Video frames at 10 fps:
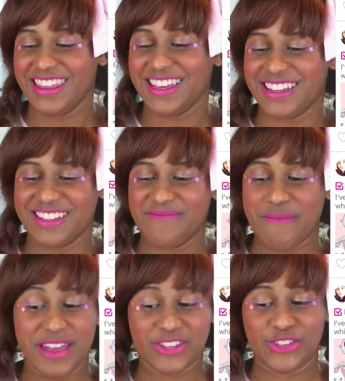uh,
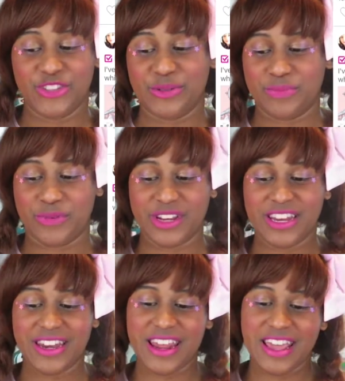match the
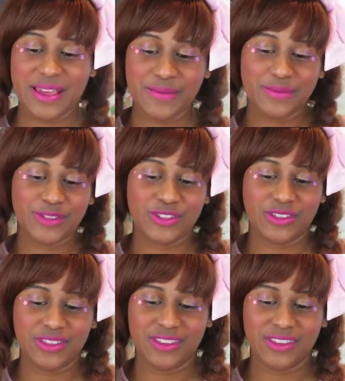print name